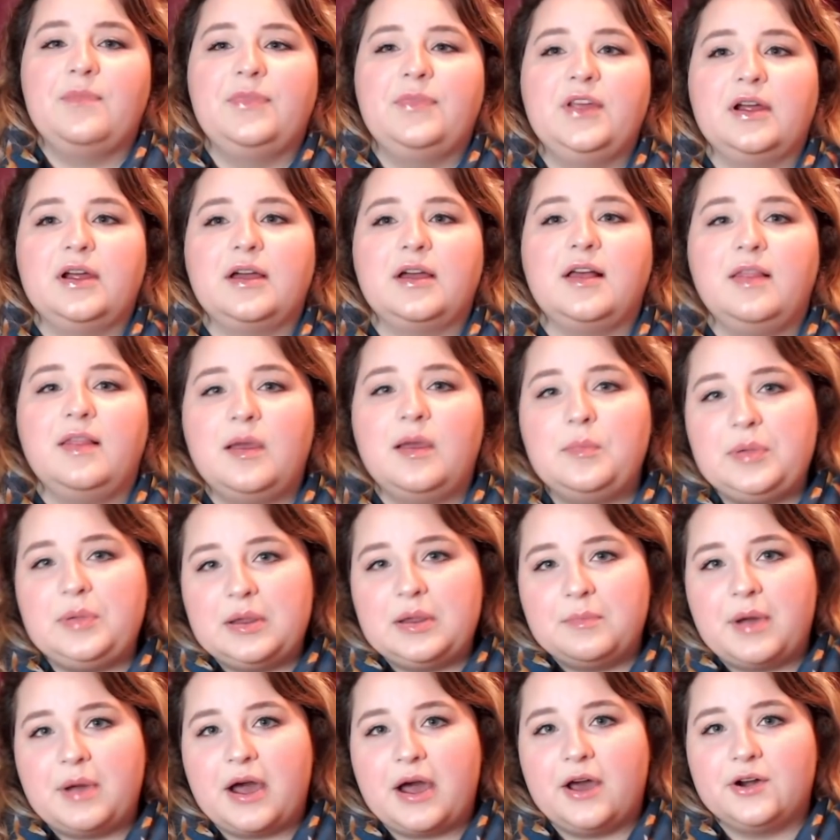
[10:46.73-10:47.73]
The Columbian
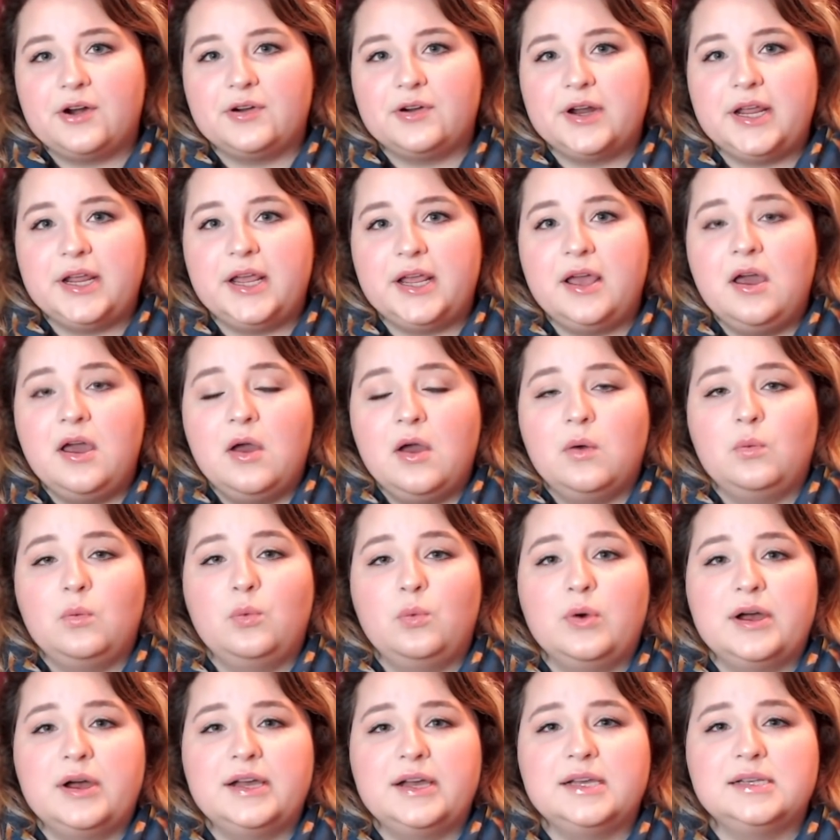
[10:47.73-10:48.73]
Pottery
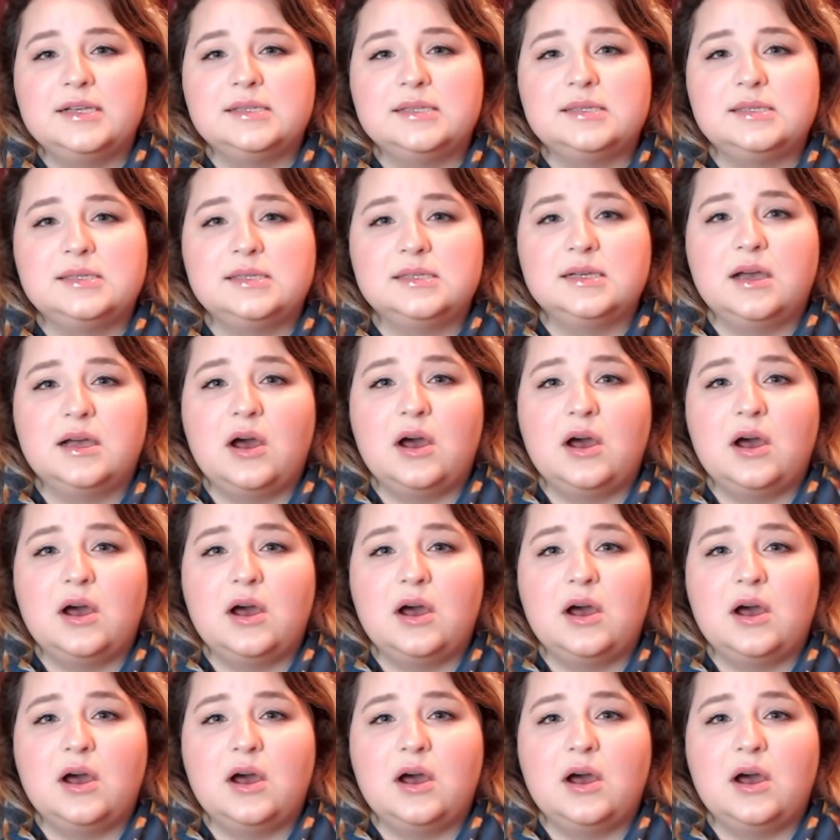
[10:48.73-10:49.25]
was